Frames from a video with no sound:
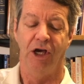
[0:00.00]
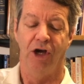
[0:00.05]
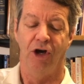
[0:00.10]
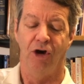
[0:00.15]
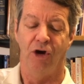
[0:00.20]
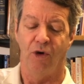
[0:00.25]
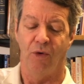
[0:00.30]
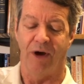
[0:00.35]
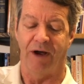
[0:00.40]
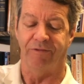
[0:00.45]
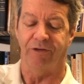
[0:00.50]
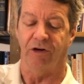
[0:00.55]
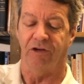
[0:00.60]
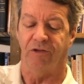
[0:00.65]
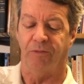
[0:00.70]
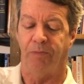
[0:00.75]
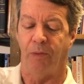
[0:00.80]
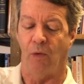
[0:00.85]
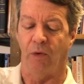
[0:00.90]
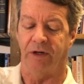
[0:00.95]
Whoever is
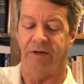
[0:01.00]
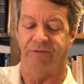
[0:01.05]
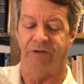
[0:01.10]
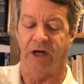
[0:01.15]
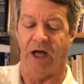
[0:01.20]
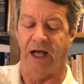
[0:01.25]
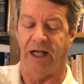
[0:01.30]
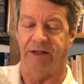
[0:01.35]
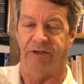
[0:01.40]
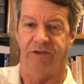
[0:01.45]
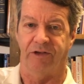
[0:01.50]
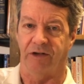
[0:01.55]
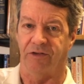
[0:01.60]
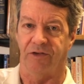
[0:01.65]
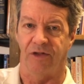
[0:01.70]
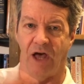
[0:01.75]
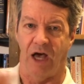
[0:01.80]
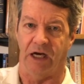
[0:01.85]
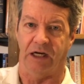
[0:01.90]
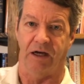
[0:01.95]
born of God does
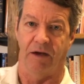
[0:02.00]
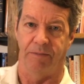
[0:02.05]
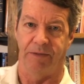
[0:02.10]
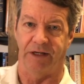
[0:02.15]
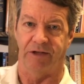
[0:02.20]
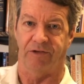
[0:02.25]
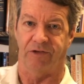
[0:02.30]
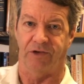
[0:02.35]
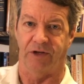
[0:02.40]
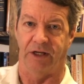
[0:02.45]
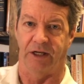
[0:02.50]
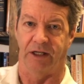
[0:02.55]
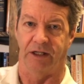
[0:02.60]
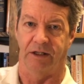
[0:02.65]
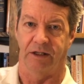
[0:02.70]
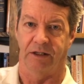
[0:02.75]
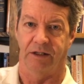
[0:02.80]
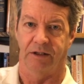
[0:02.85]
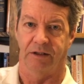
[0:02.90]
not commit sin.